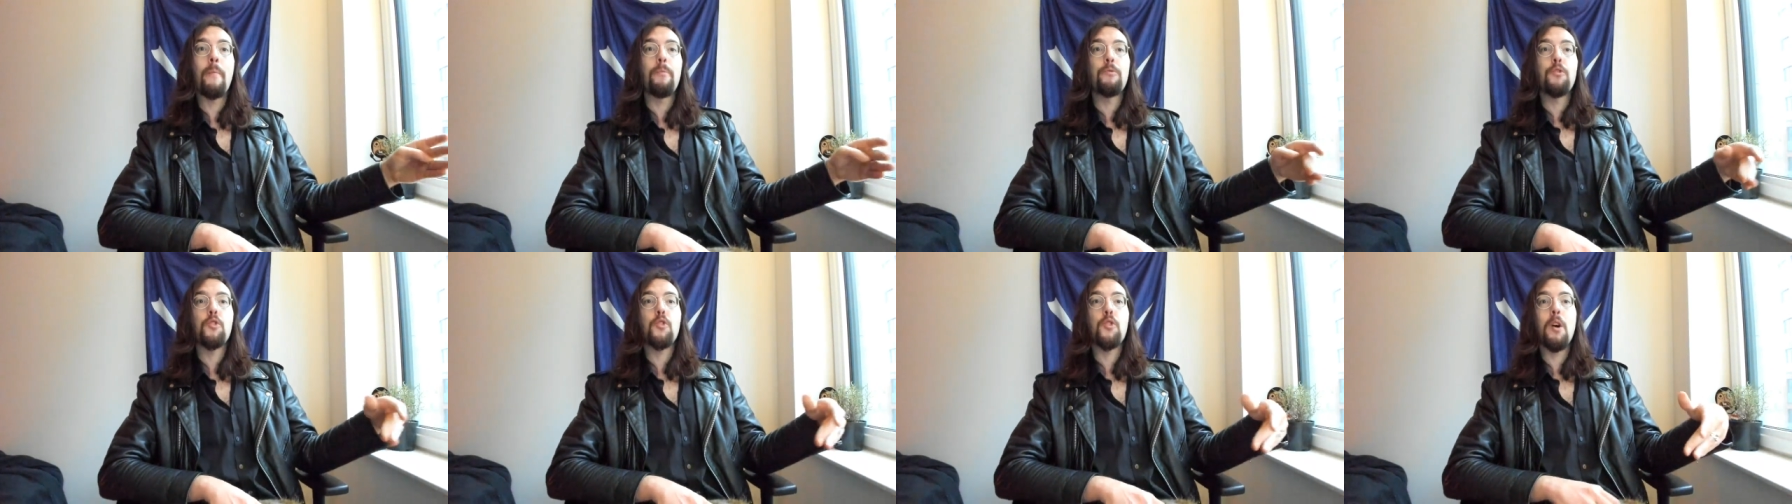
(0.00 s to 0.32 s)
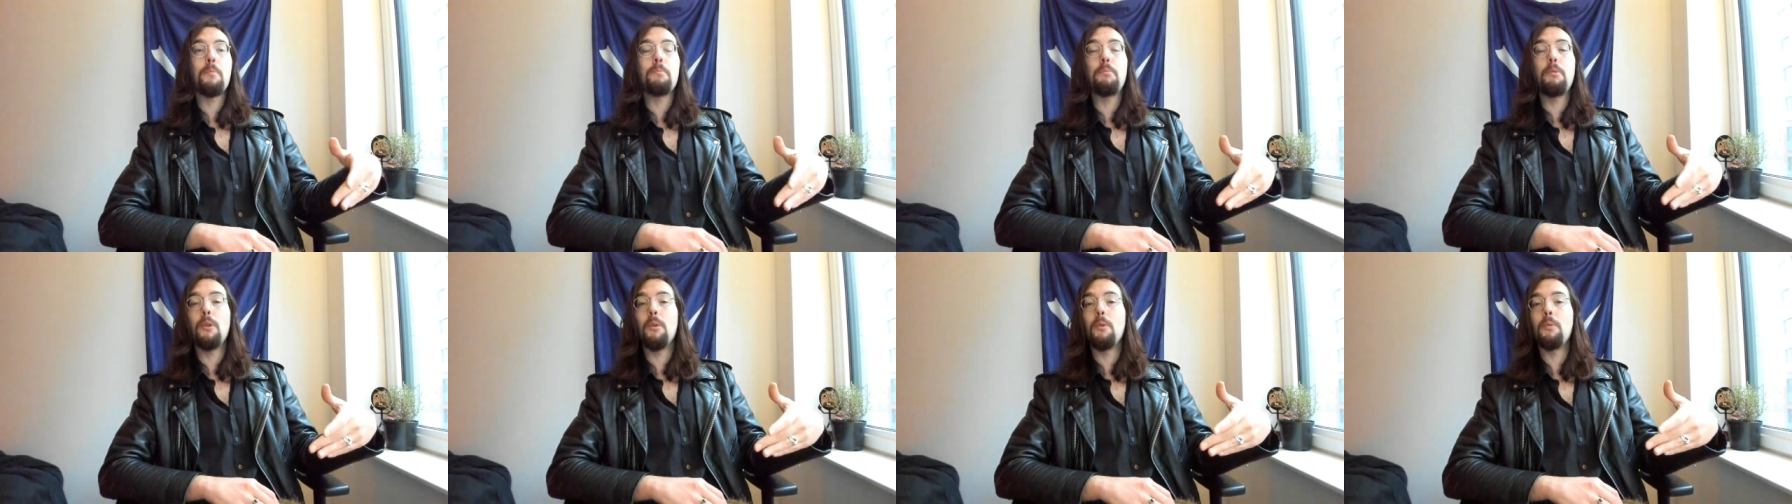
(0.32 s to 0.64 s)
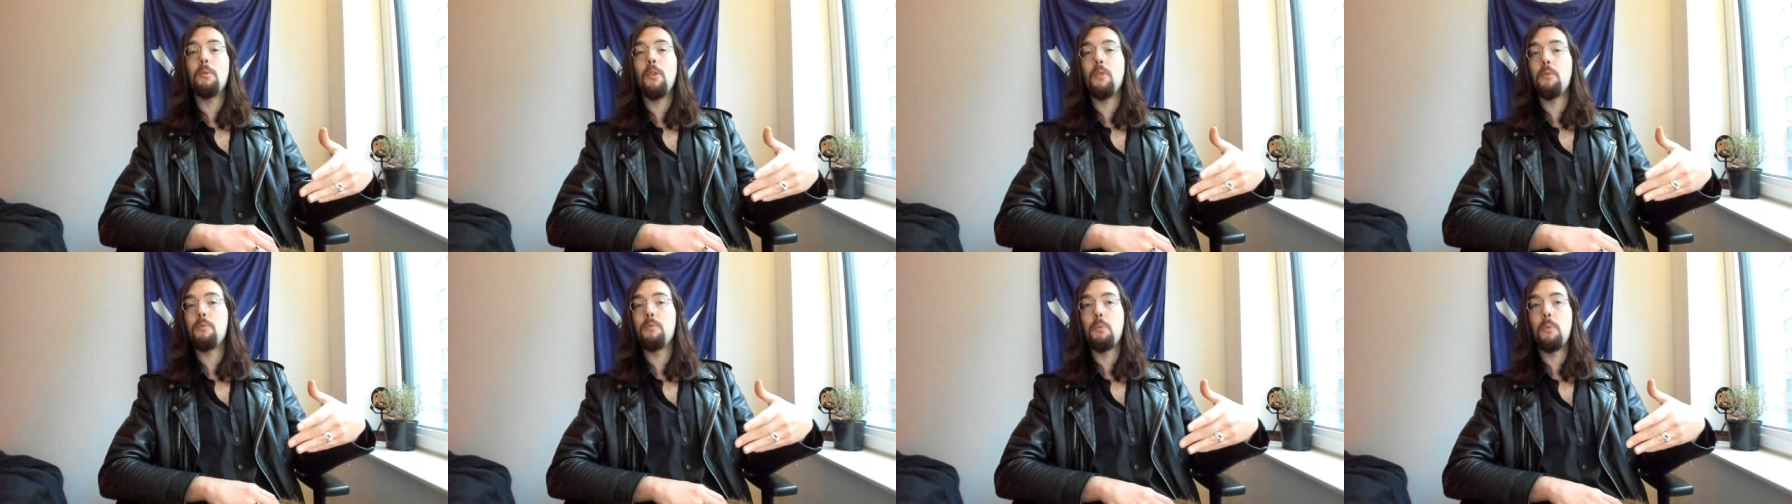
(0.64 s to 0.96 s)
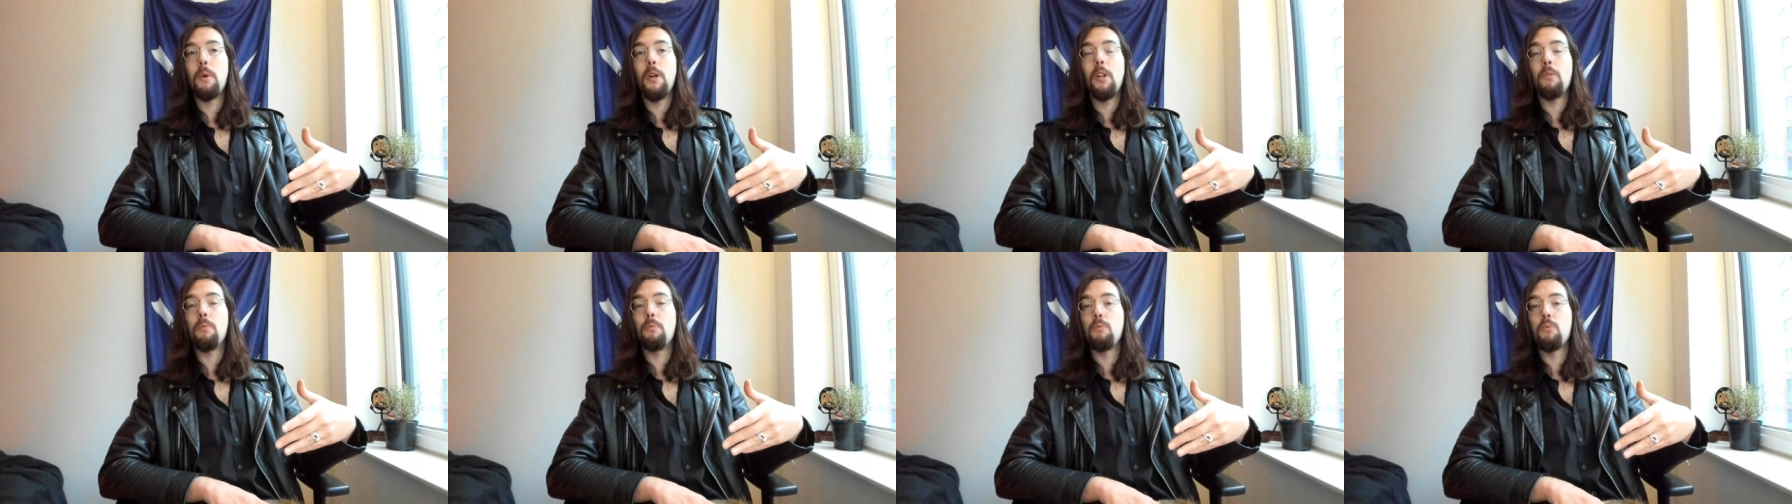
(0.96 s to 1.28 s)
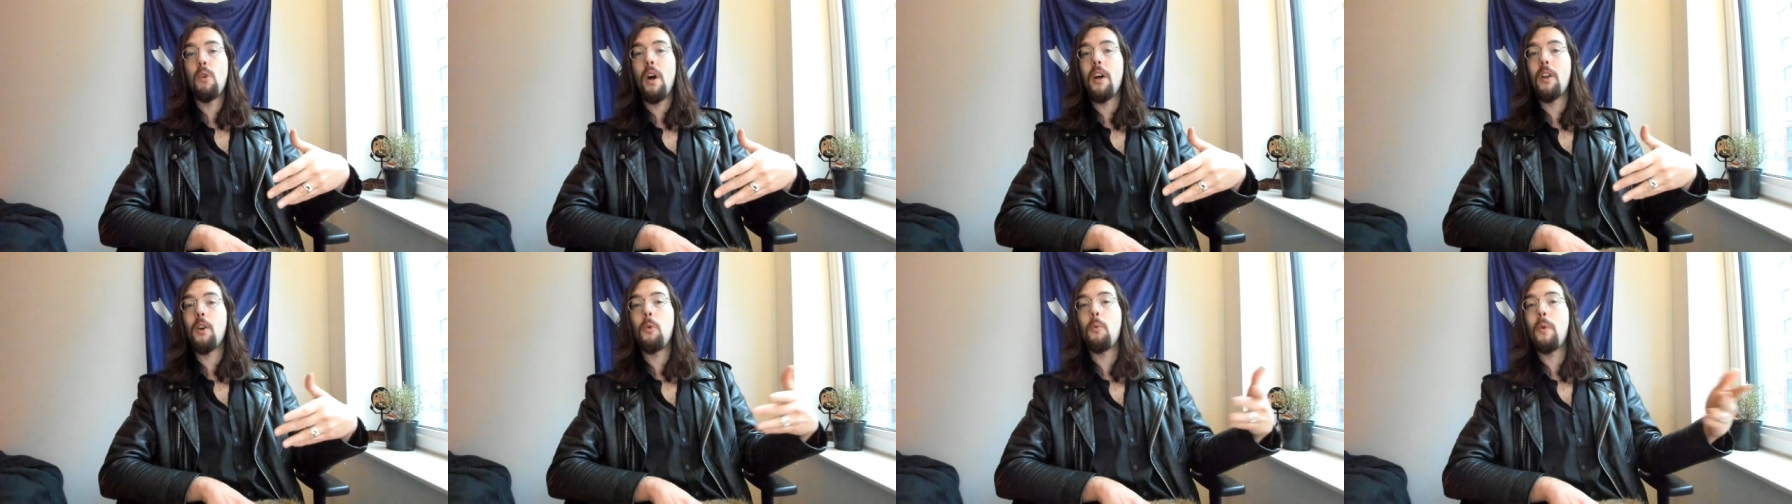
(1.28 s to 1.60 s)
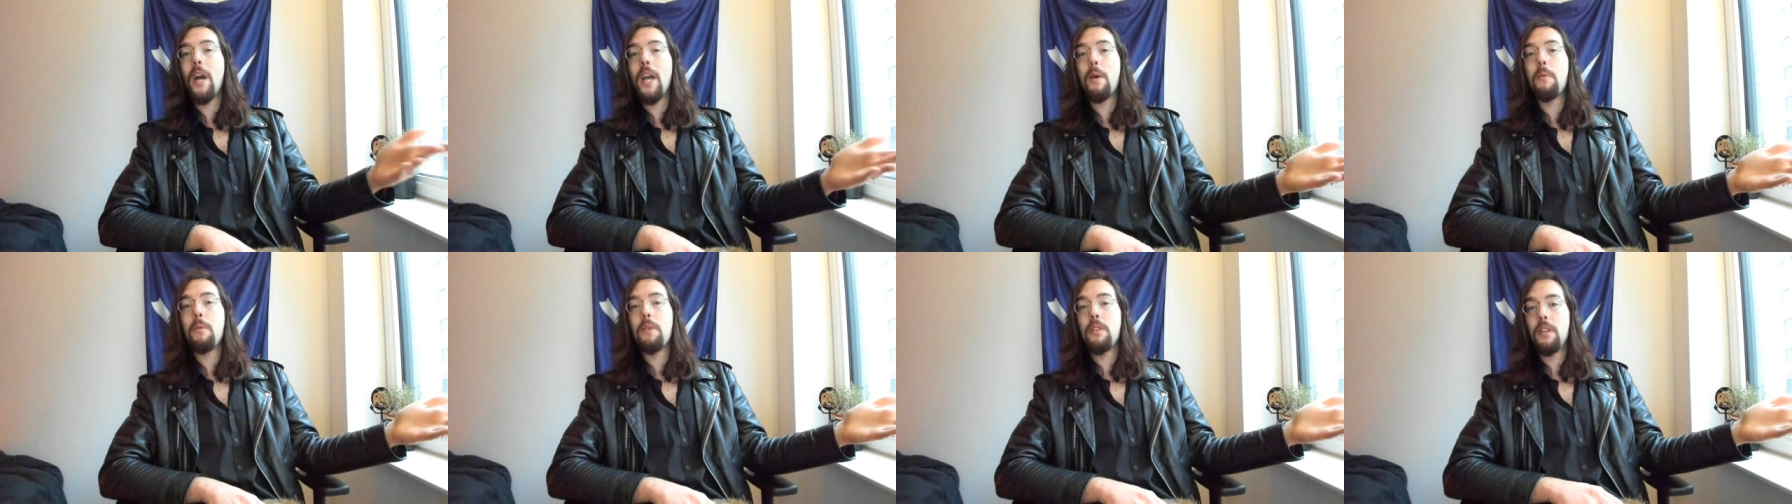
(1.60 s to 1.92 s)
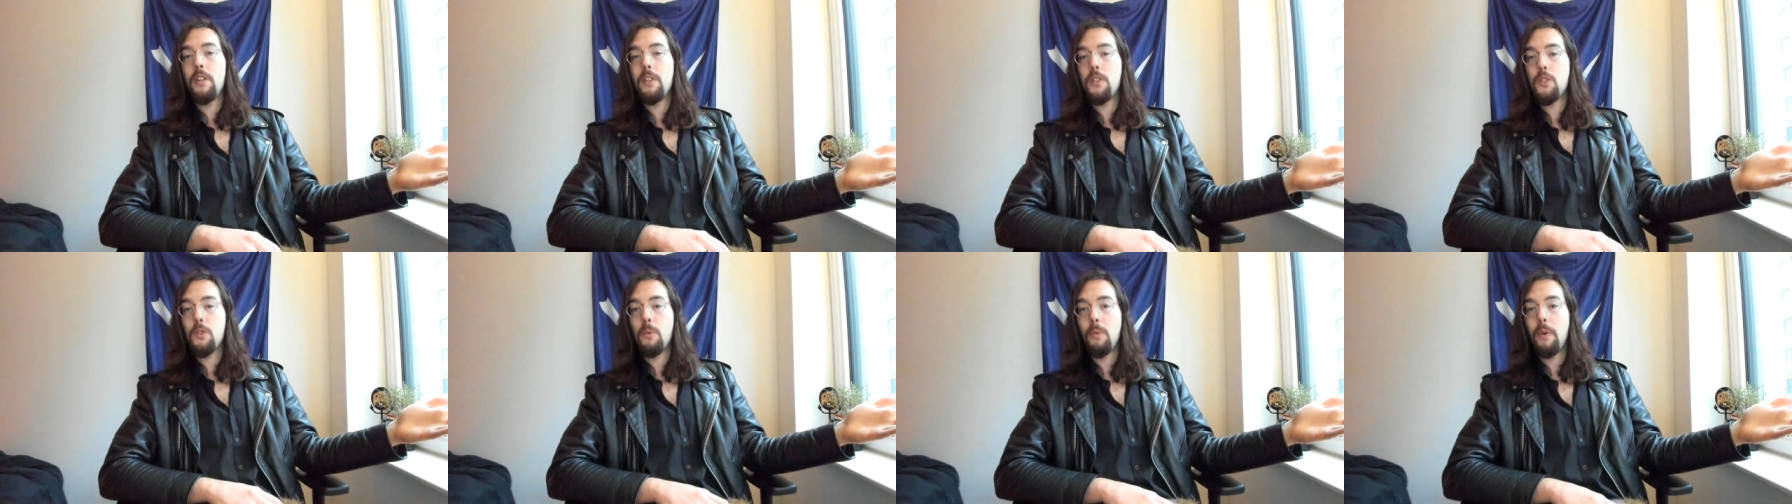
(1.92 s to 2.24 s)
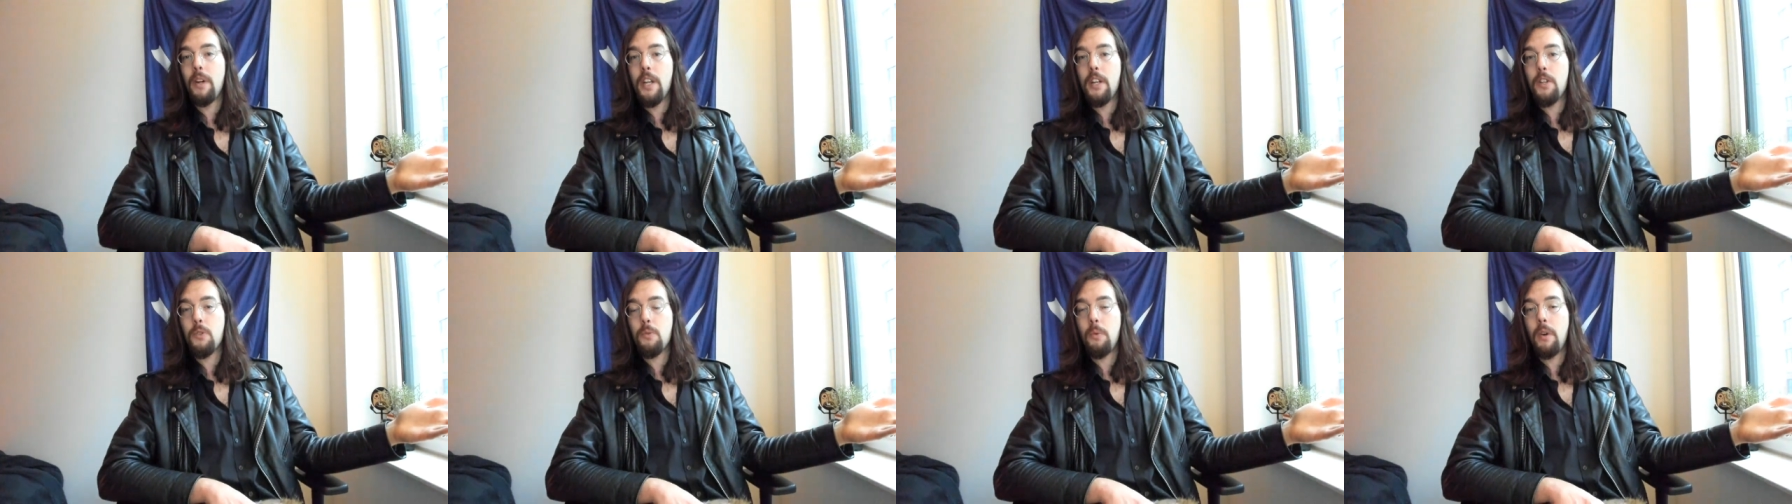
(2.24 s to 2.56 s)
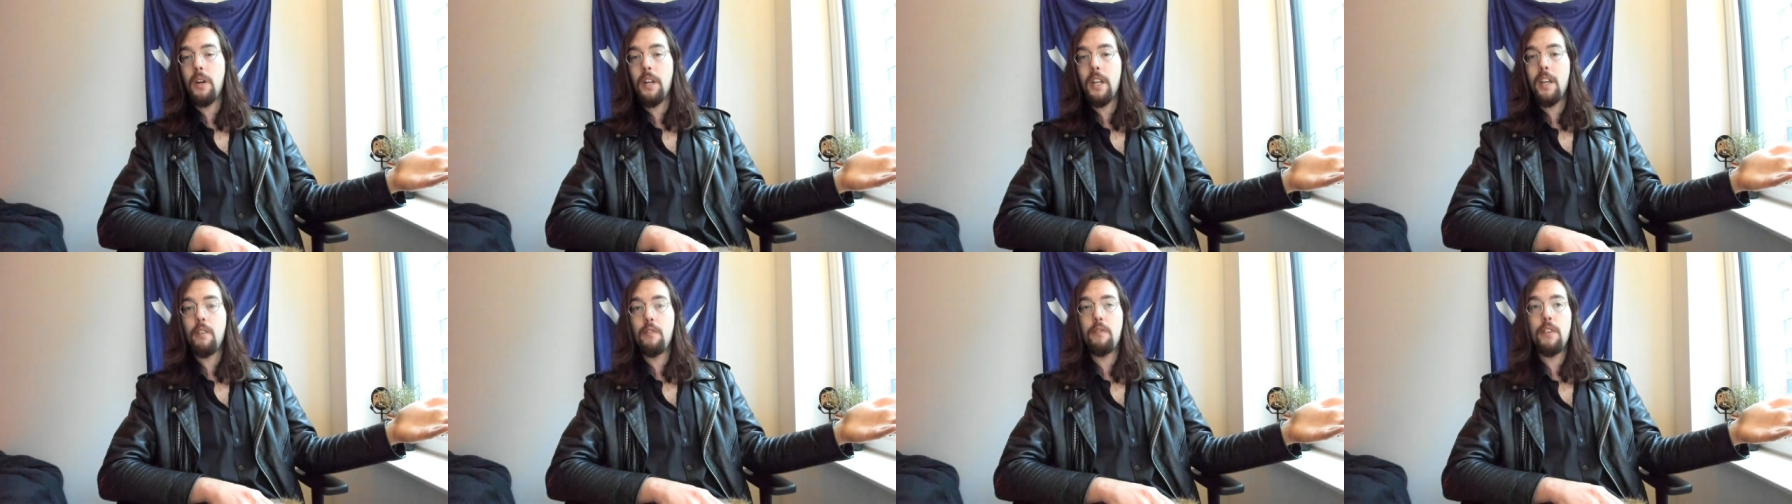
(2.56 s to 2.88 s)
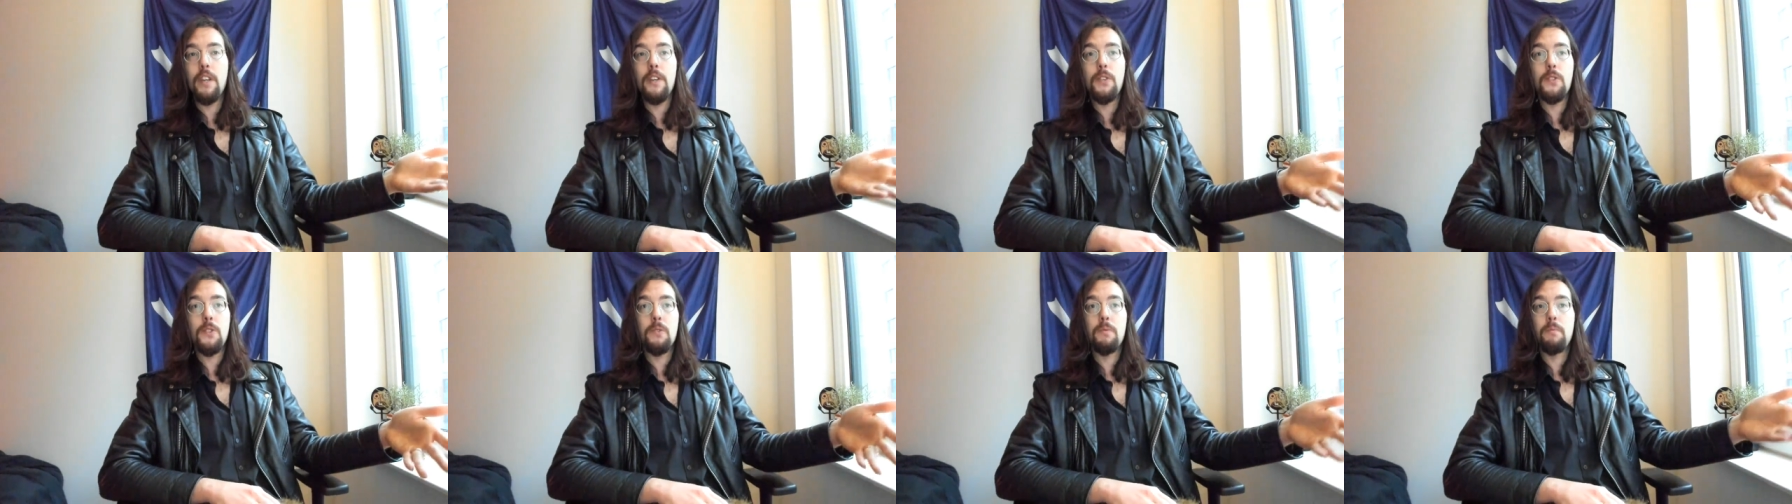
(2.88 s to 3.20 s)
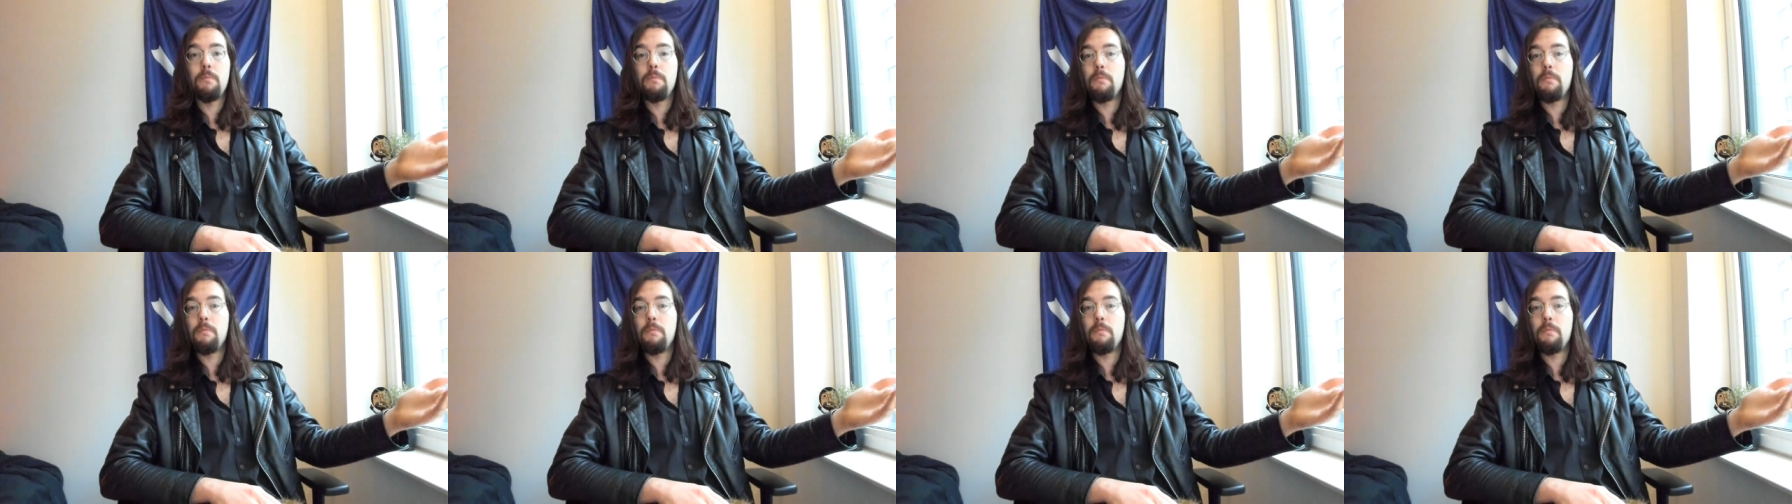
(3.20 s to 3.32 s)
Trump will, will run away with it in 2020 if he's,